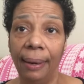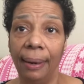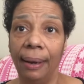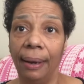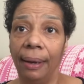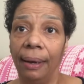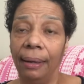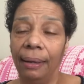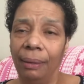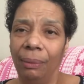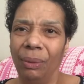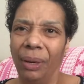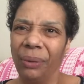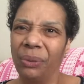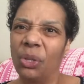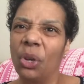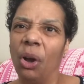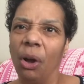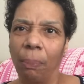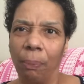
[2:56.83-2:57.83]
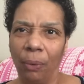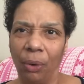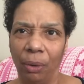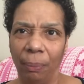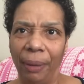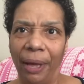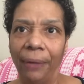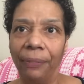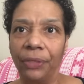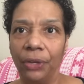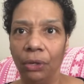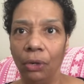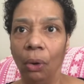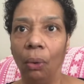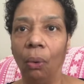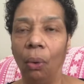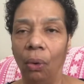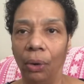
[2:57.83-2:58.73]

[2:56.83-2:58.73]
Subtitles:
And I'll talk more about the no